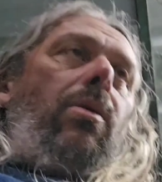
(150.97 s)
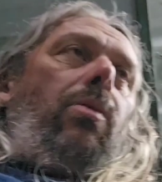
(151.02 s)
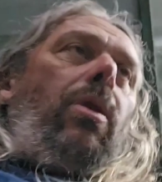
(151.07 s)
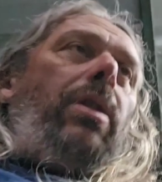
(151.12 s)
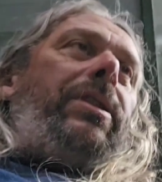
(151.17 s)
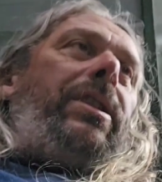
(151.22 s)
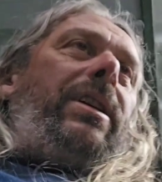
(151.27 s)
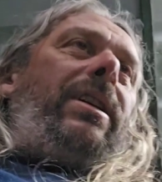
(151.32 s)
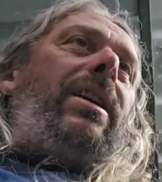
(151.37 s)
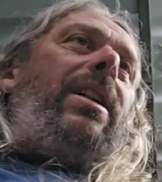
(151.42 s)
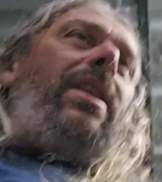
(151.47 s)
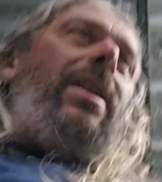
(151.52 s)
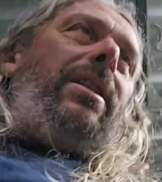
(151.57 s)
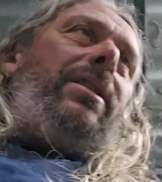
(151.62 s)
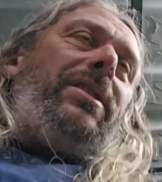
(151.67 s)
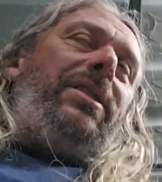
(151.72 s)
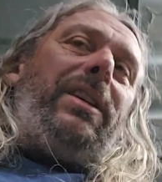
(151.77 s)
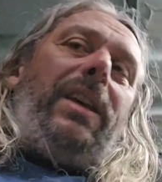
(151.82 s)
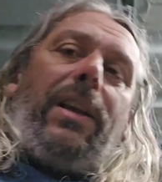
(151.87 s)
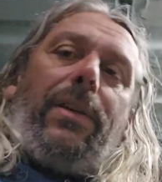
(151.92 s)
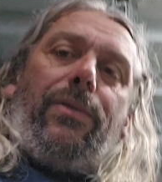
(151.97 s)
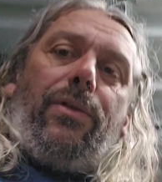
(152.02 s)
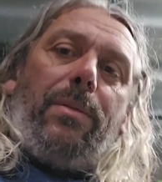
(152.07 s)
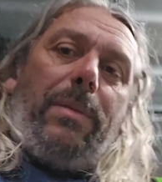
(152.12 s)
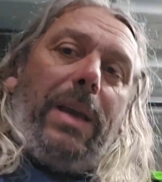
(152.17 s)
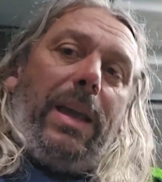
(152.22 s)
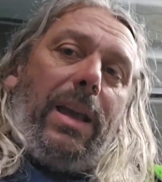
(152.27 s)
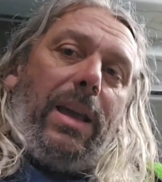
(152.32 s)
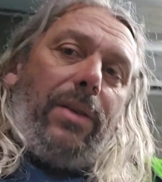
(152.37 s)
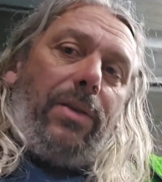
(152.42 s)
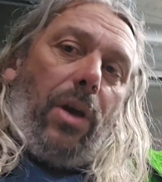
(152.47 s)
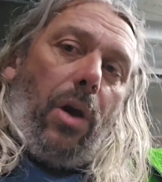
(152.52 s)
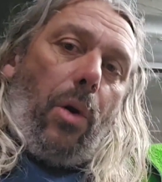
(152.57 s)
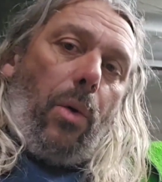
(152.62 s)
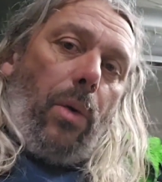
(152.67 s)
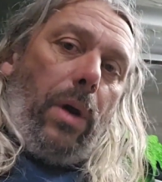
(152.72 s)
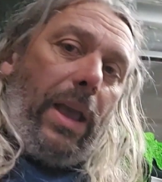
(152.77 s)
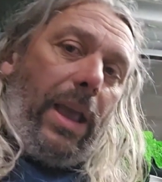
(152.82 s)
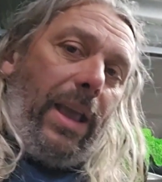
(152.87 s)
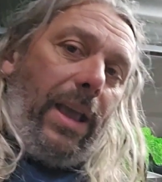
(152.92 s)
What I can't see from here
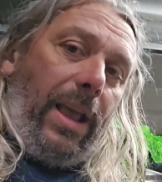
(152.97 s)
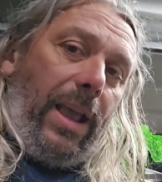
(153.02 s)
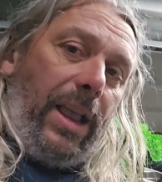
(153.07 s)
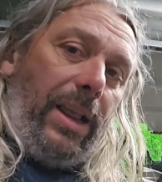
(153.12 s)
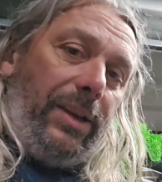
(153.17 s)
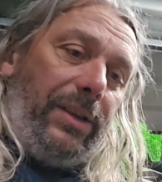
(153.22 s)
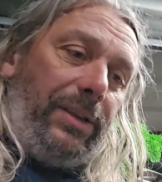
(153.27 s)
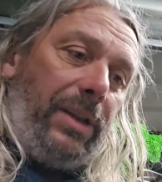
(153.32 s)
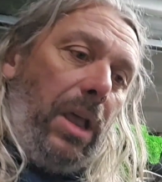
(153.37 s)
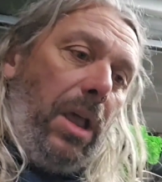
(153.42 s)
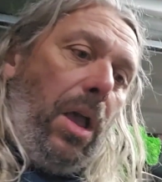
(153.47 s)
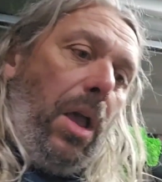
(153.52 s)
though is